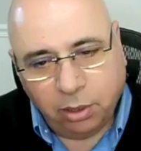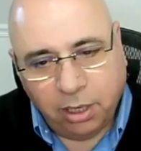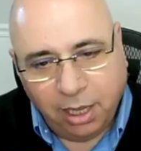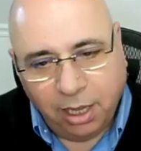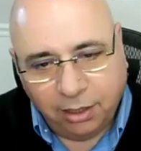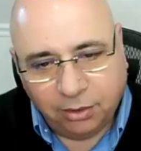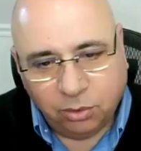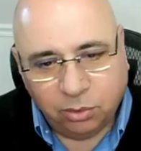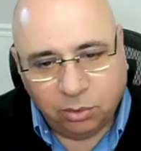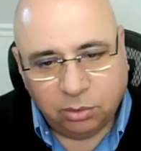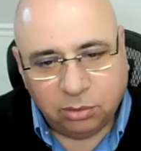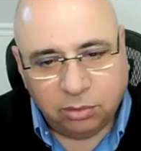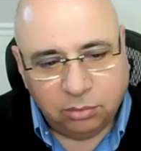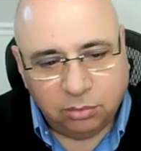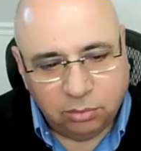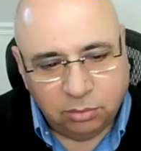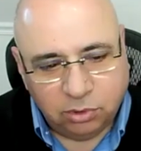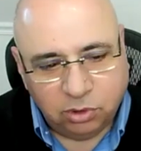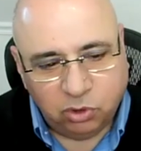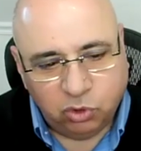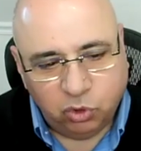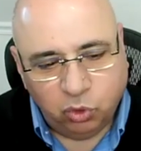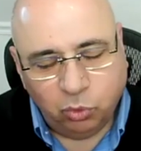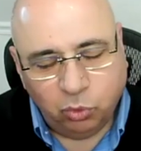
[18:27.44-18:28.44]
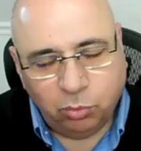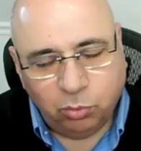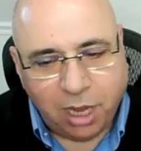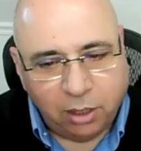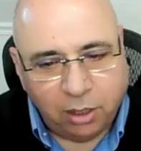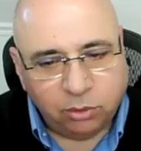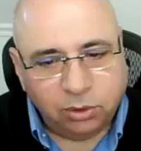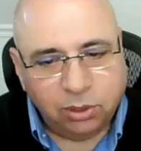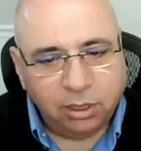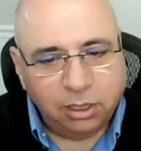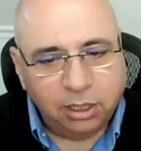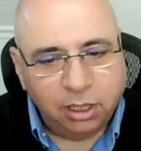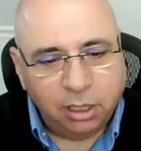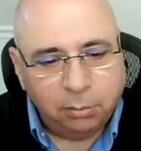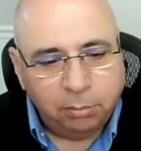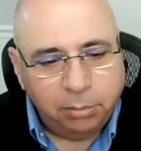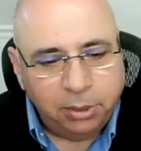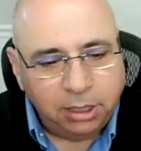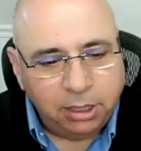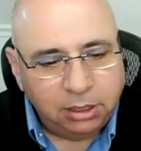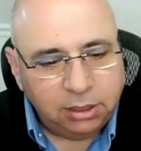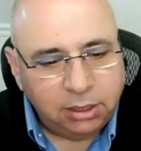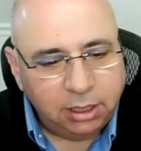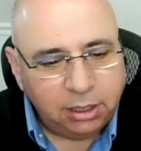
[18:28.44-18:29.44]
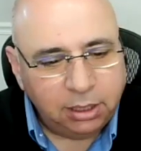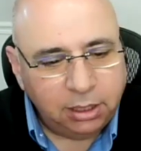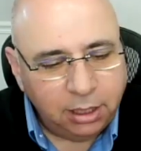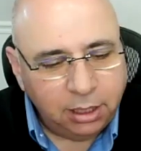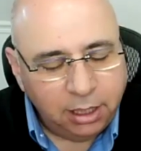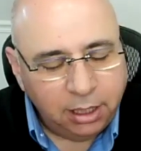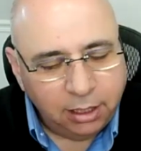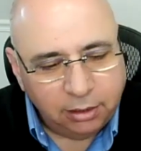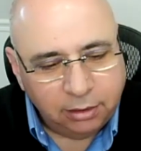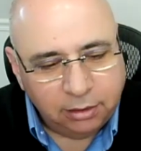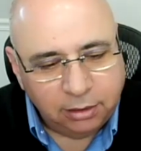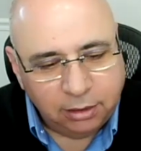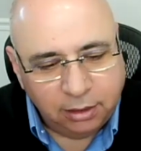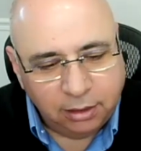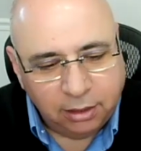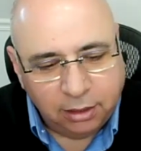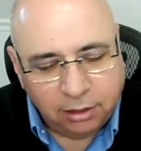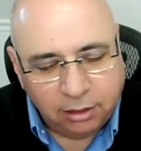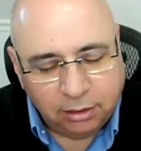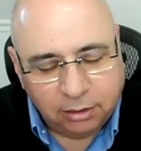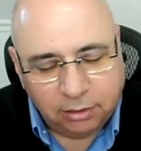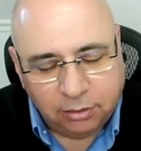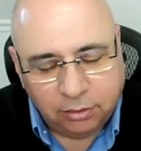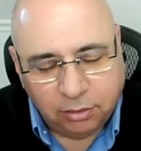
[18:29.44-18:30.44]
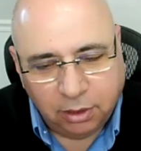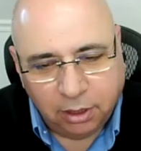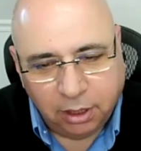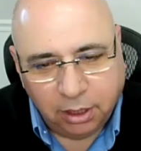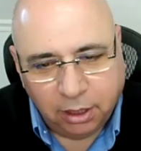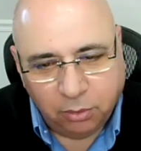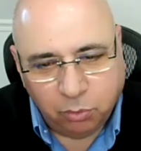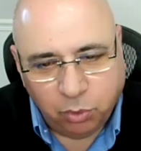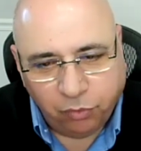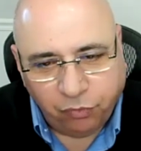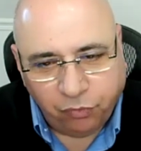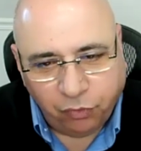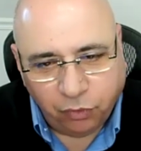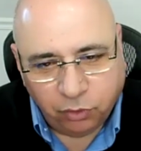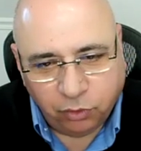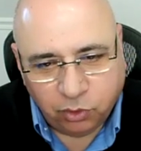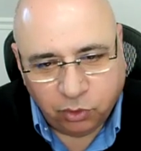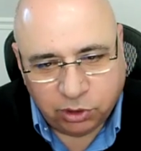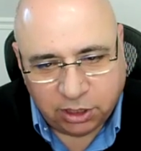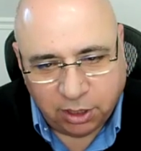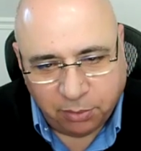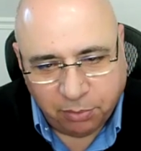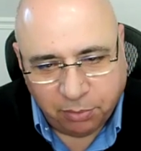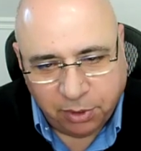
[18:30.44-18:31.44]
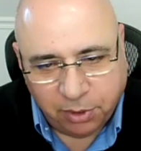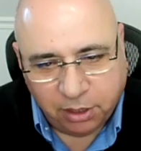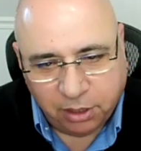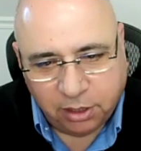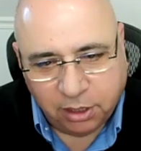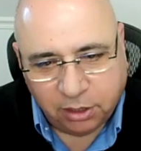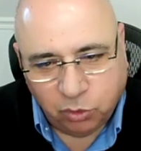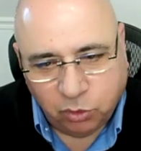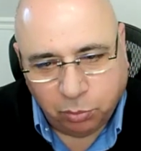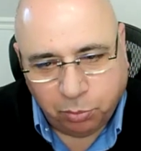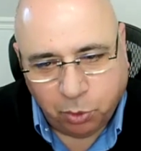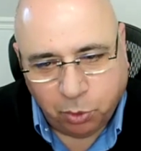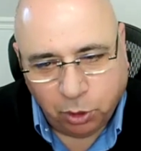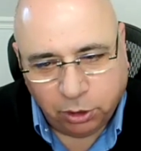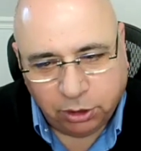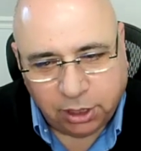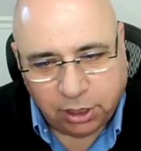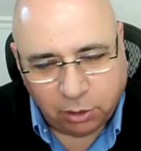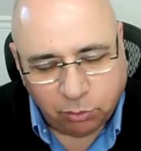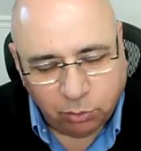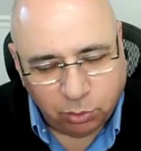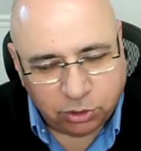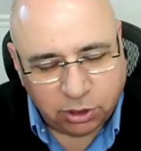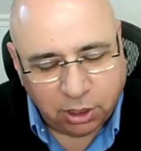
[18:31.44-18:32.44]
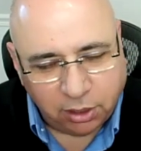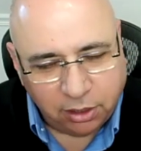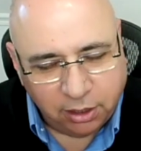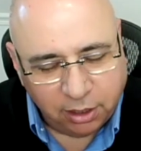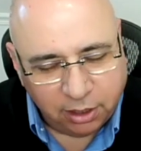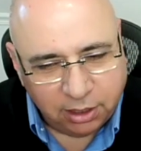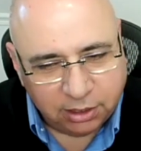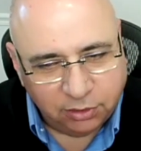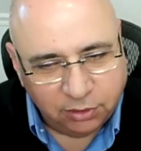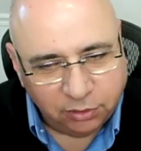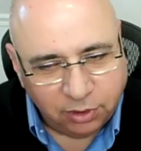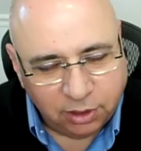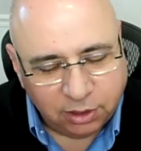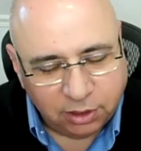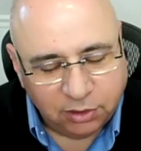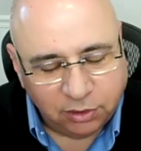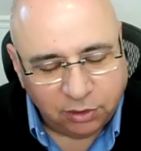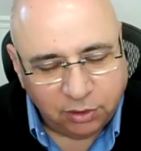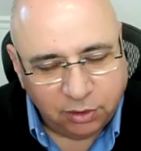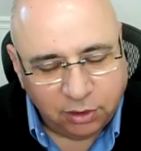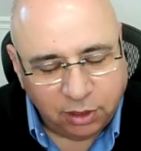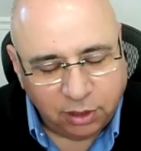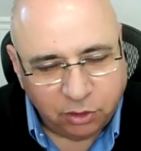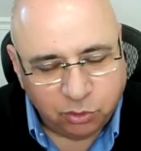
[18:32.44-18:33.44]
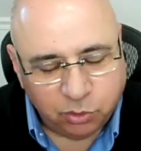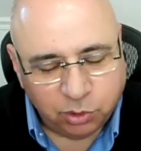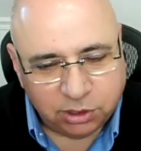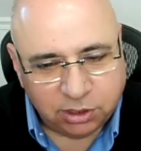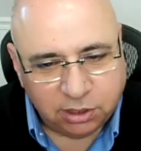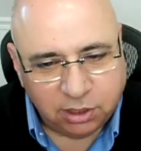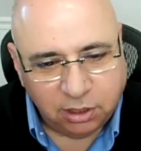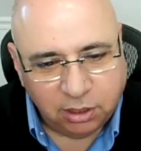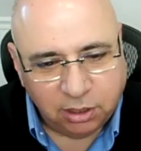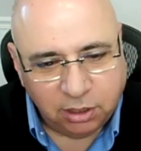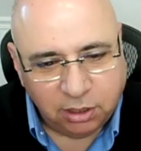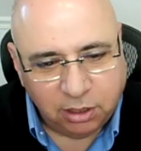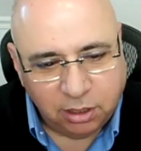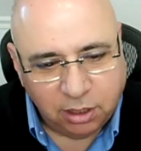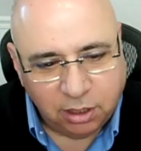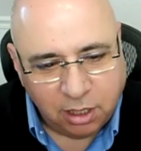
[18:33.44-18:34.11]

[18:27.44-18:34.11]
like to zoom out a little bit and refer to something that you point out, which I think is an interesting